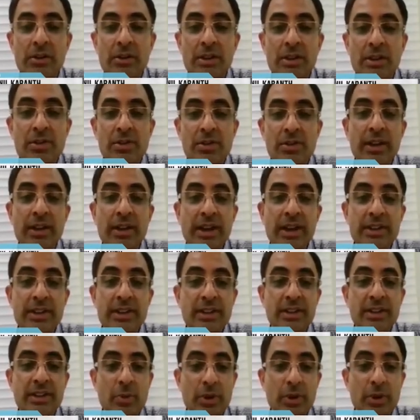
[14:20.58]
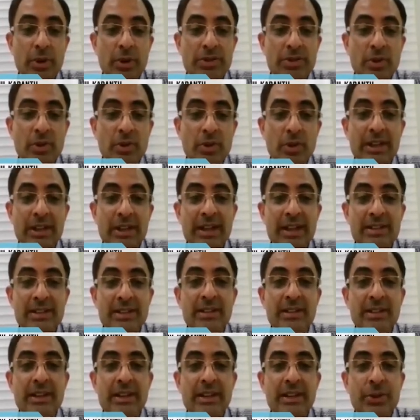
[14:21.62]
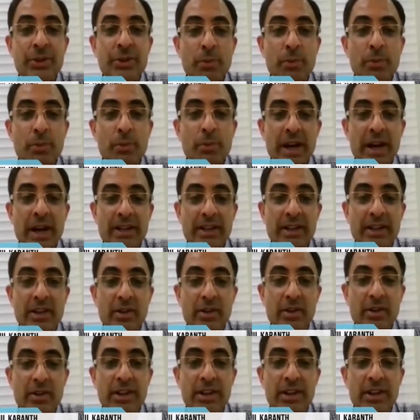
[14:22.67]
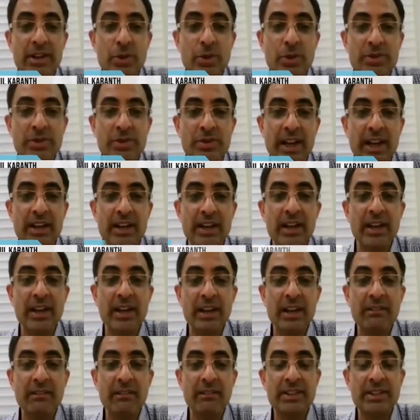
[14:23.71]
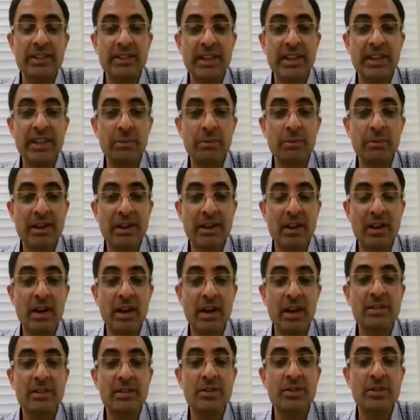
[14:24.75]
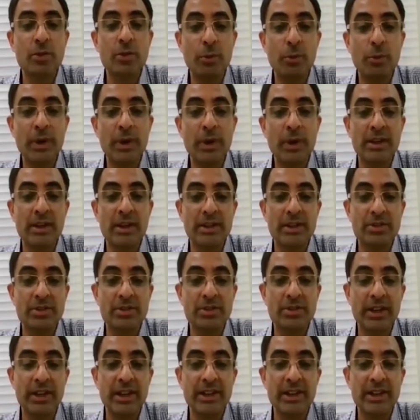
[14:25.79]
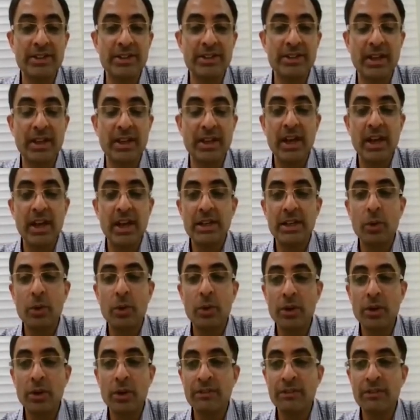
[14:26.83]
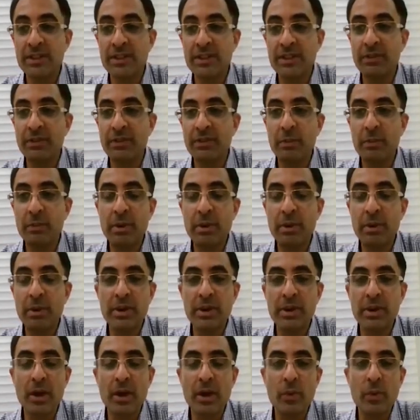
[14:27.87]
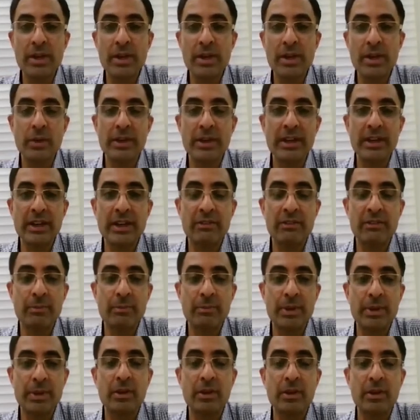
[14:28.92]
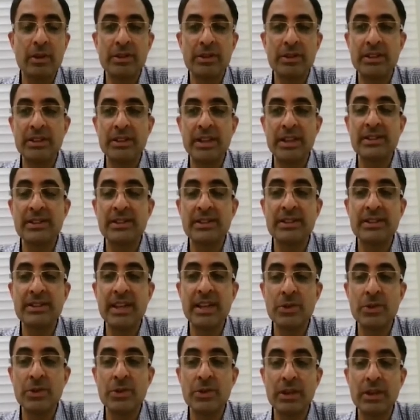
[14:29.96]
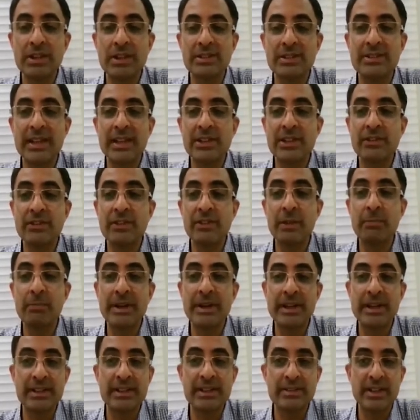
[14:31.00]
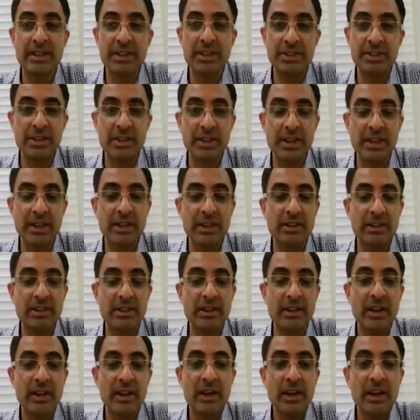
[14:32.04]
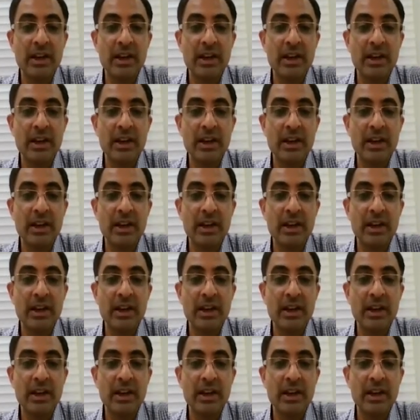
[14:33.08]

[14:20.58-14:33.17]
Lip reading: consolidation is what is called as the tissue pattern or a tissue sign, which is nothing but a translobar consolidation. Now, all of us, if you remember how we looked at our pathology, there is a stage called a stage of hepatization in